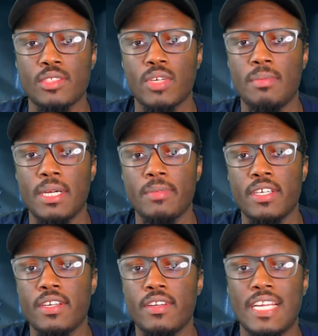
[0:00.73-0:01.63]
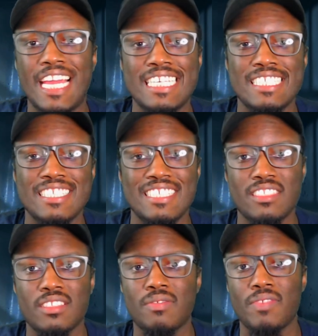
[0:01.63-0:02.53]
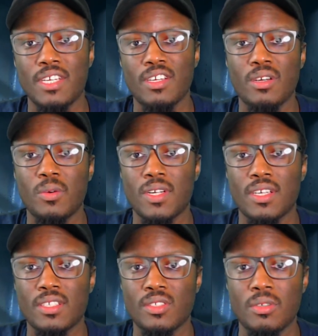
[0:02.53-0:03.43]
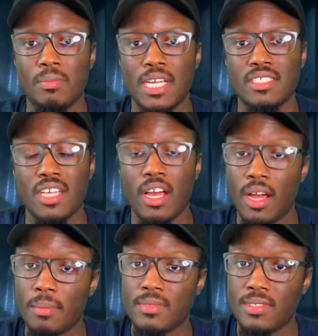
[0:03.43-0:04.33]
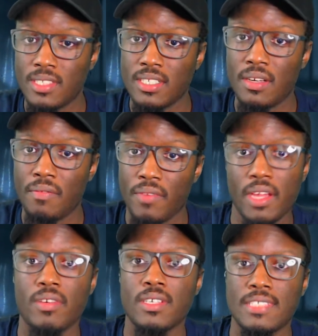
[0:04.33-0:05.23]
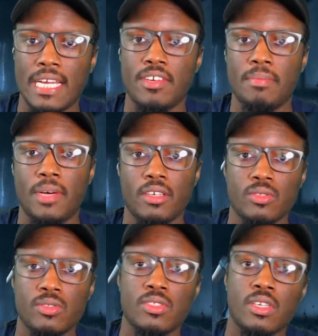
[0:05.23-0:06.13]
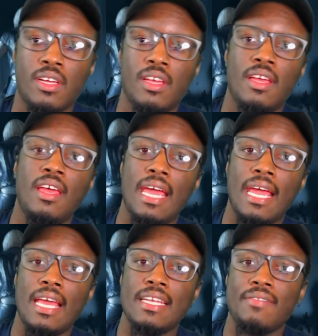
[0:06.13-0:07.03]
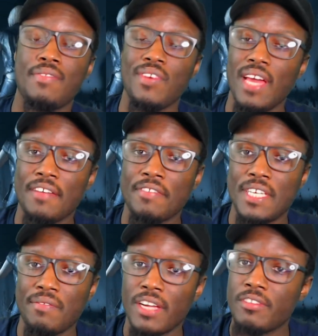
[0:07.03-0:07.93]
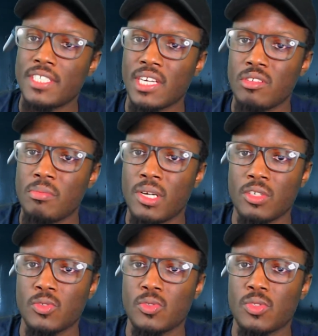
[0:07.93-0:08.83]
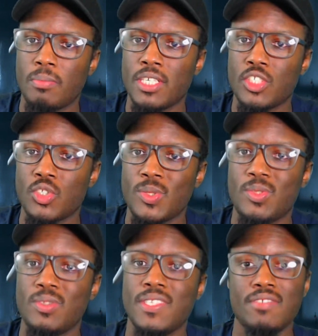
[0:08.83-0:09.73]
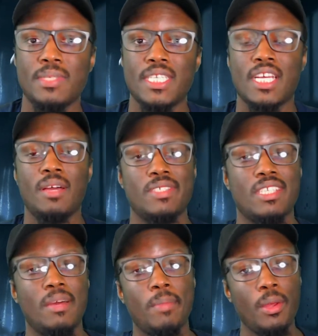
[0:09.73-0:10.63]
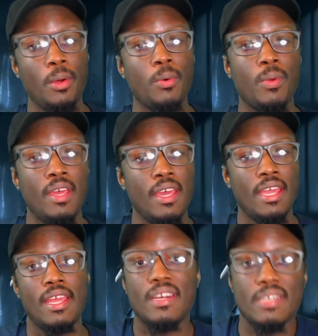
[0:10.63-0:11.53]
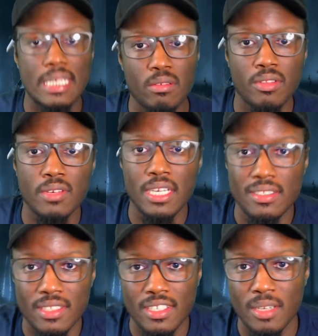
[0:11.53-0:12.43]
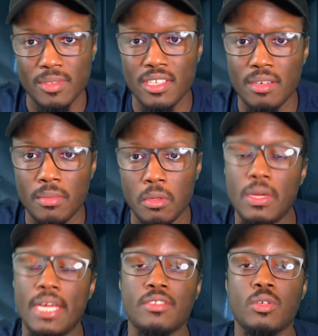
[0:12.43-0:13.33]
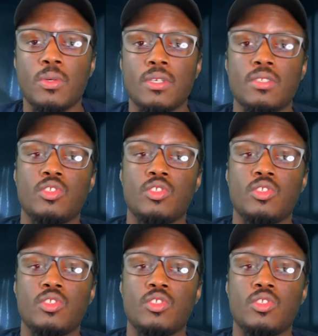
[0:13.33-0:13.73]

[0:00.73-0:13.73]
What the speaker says: Whitey by me here, and in this video we're gonna do my top 10 favorite Tyrant models. And if you have any favorite Tyrant models, make sure to leave them in the comments down below, and I'll get with you guys in the comments down below as always.